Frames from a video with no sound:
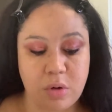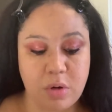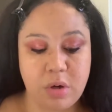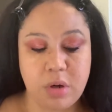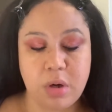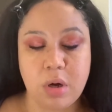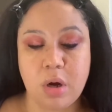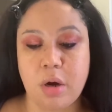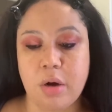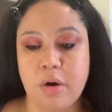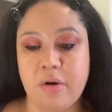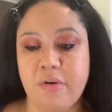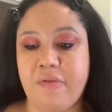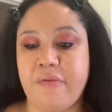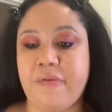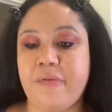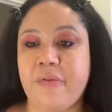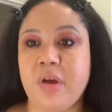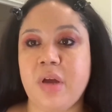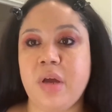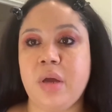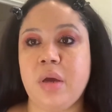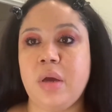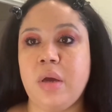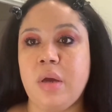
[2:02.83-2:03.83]
of
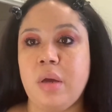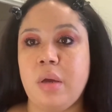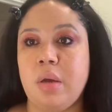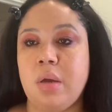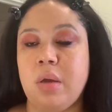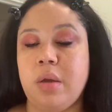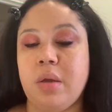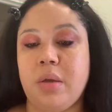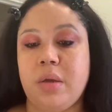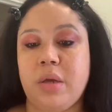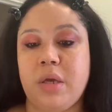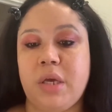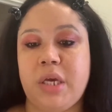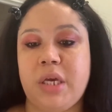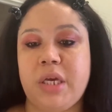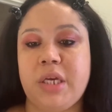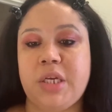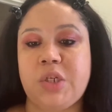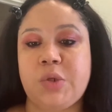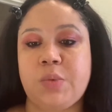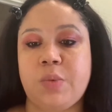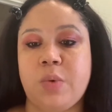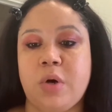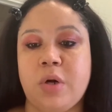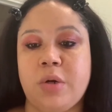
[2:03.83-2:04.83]
each
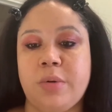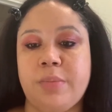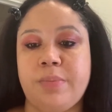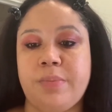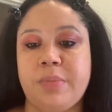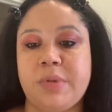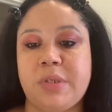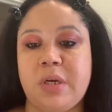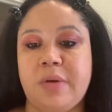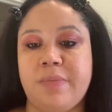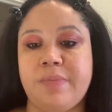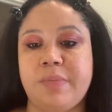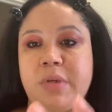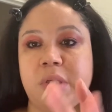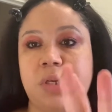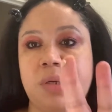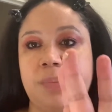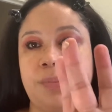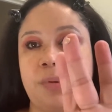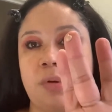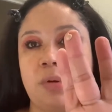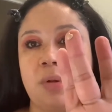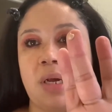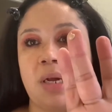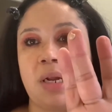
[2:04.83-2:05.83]
one, so I'm going to
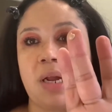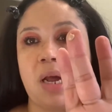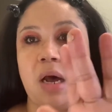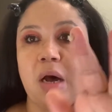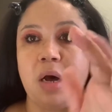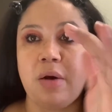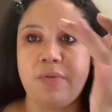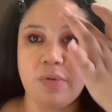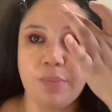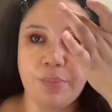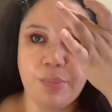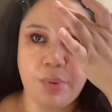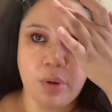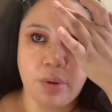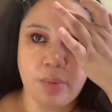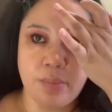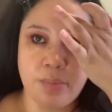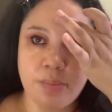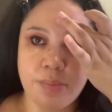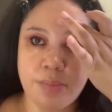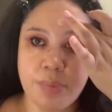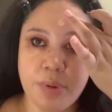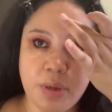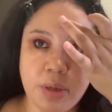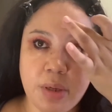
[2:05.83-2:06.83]
do like half a pump
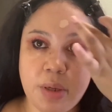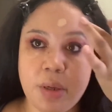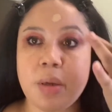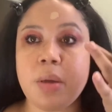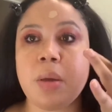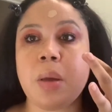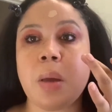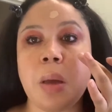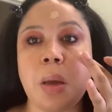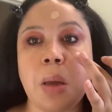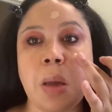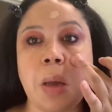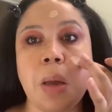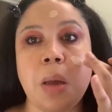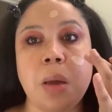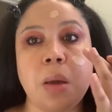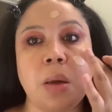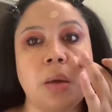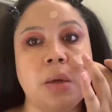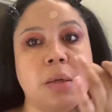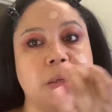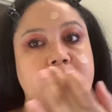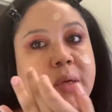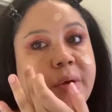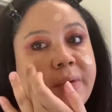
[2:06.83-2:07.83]

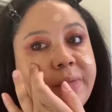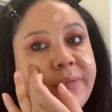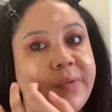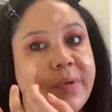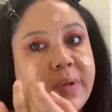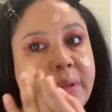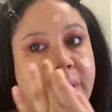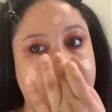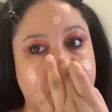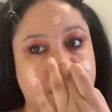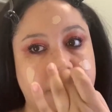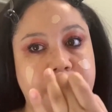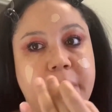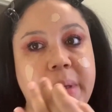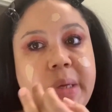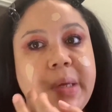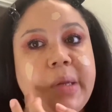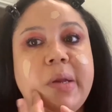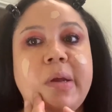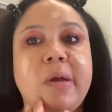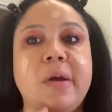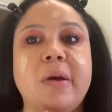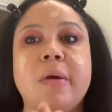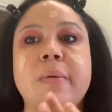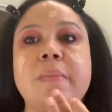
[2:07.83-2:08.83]
of the light
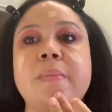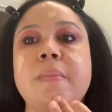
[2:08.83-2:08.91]
medium